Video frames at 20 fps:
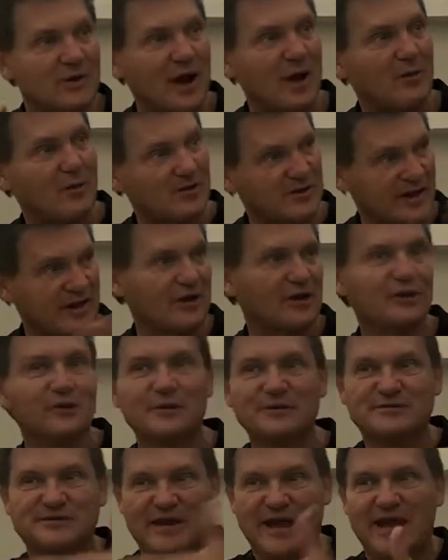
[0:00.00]
I went down to
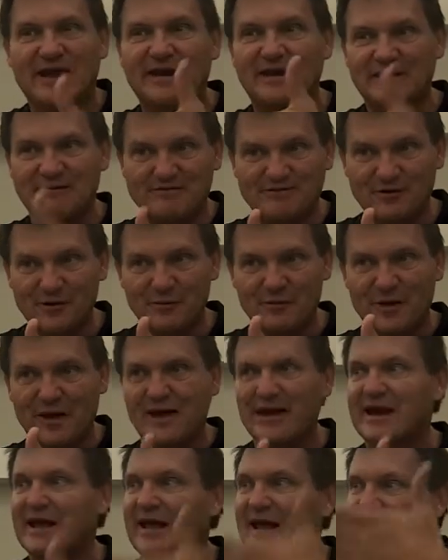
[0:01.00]
Louisiana to film
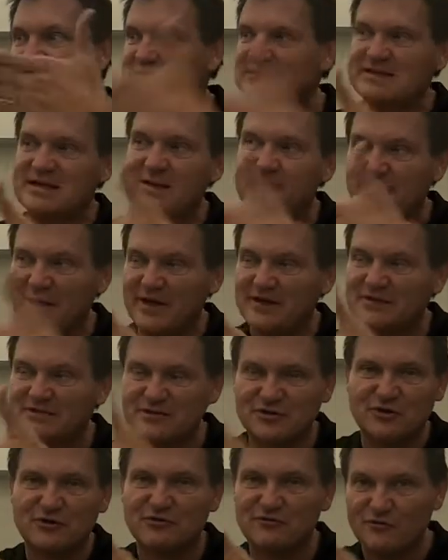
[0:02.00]
it, and I got deep
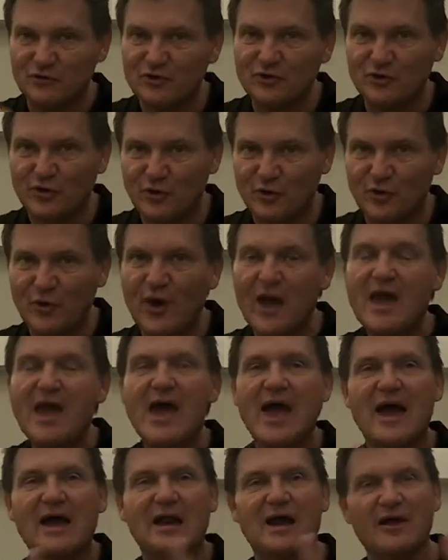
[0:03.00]
into voodoo
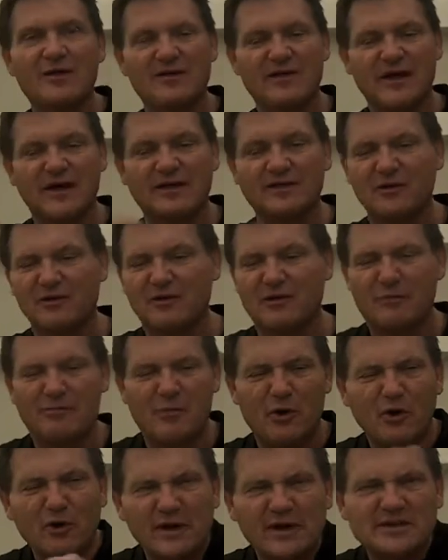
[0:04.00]
and the
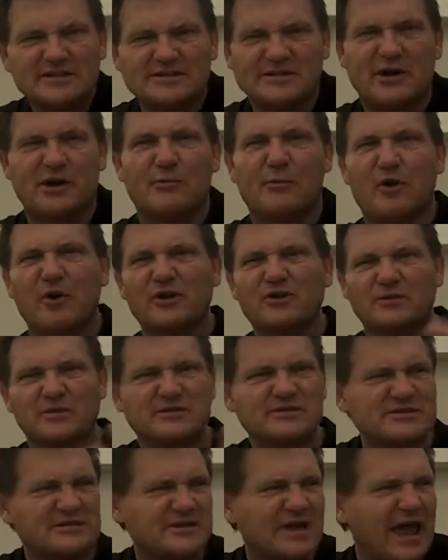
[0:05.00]
milking ceremonies
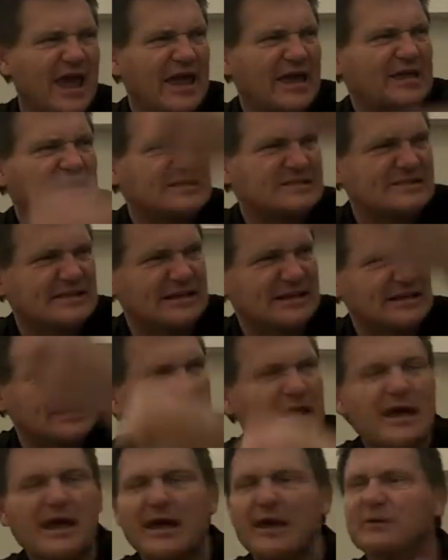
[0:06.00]
with snakes,
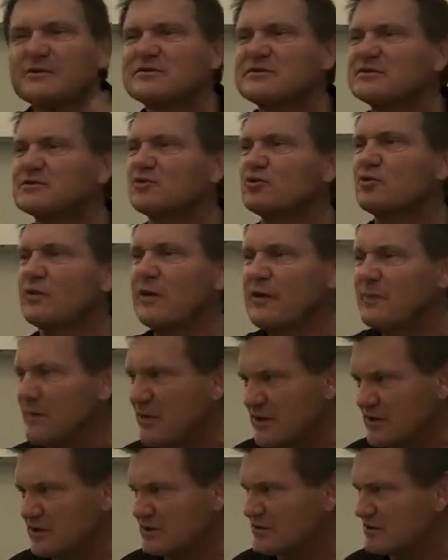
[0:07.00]
and it was just creepy.
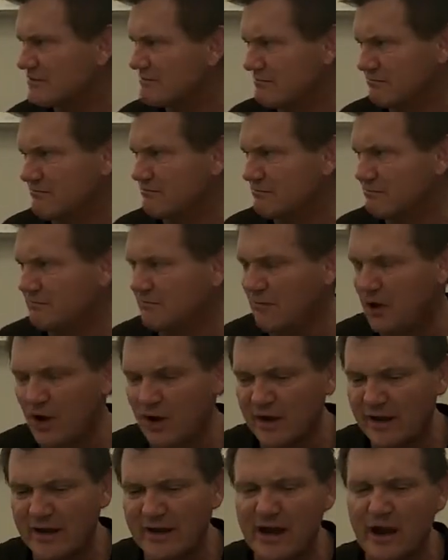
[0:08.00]

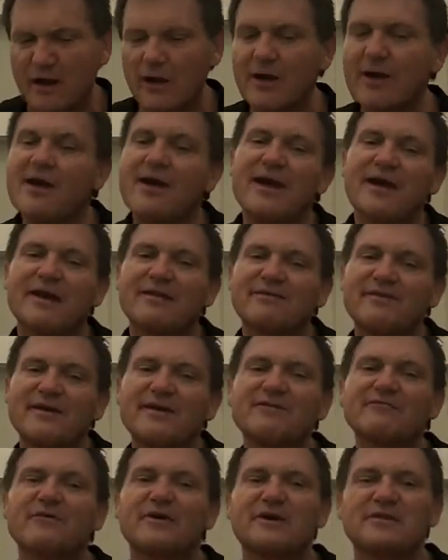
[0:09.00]
All Get Out. And I
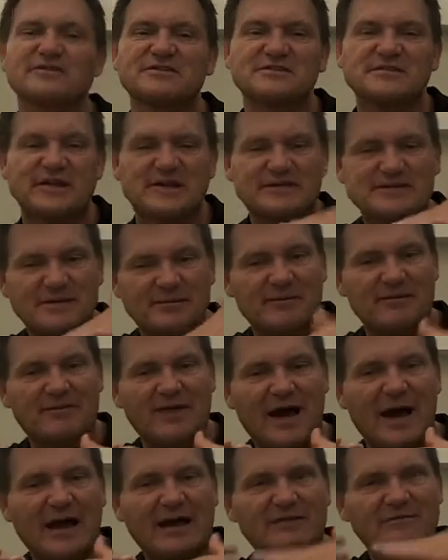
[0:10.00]
think if we could just take some of
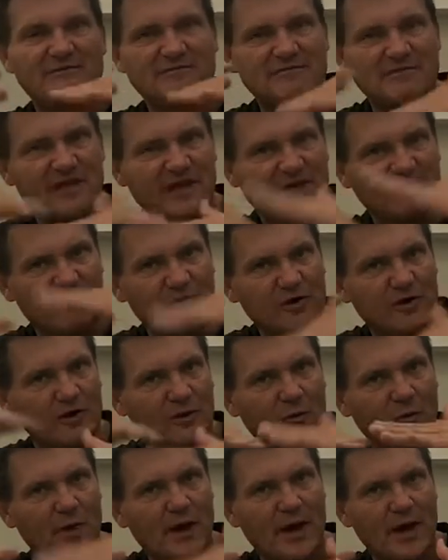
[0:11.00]
that and flavor it
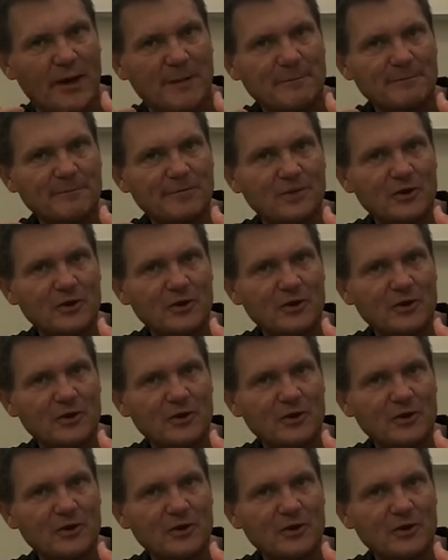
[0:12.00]
in a way,